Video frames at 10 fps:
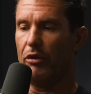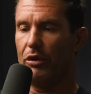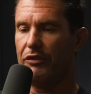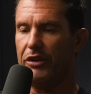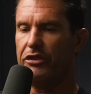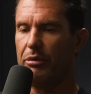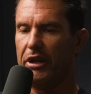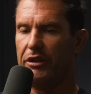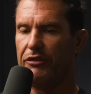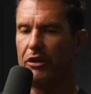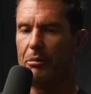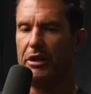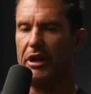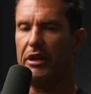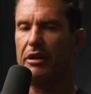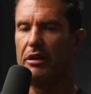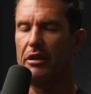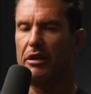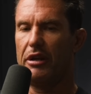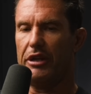eventuated from, and then
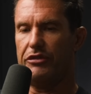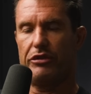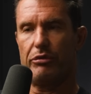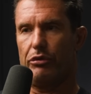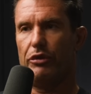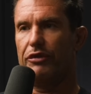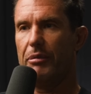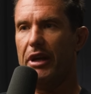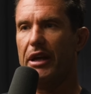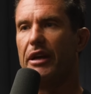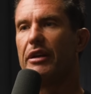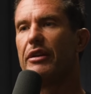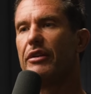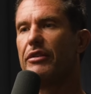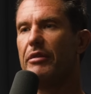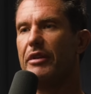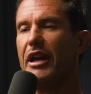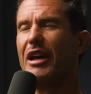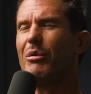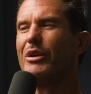it just grew from there.
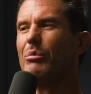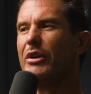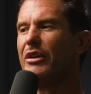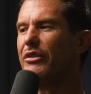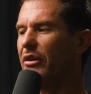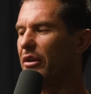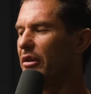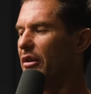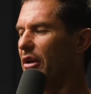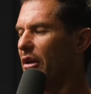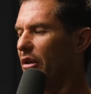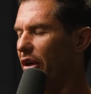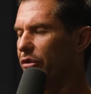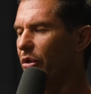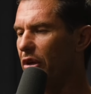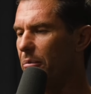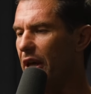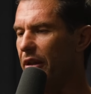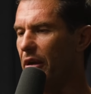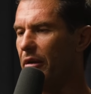And we used to like talking
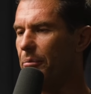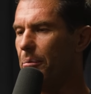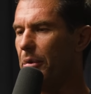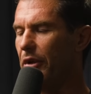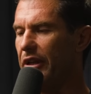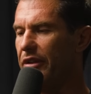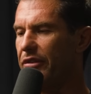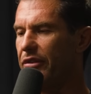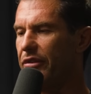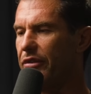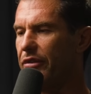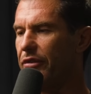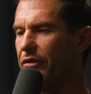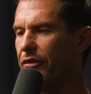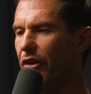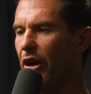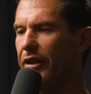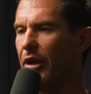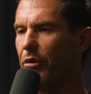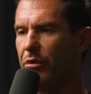about the police
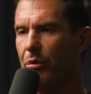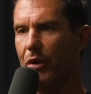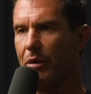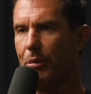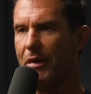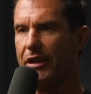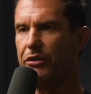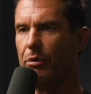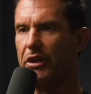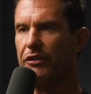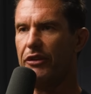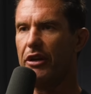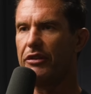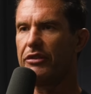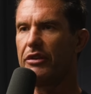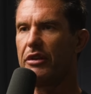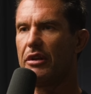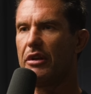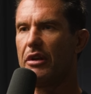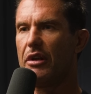fight. That was one of my mate's 21st.
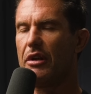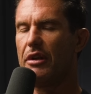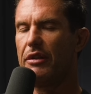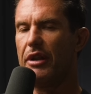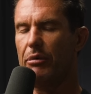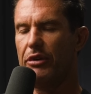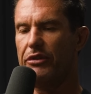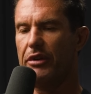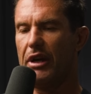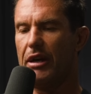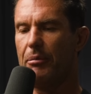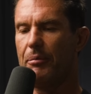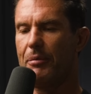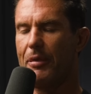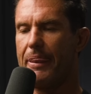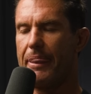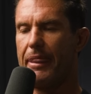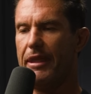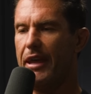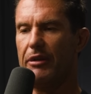That was
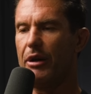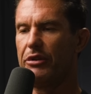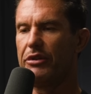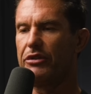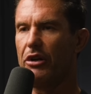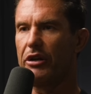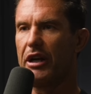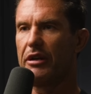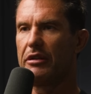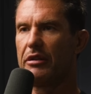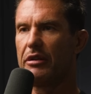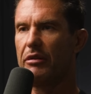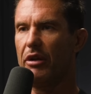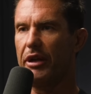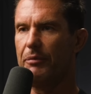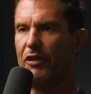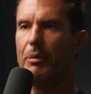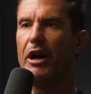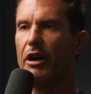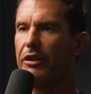that was a shocker, like for
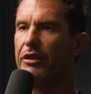both.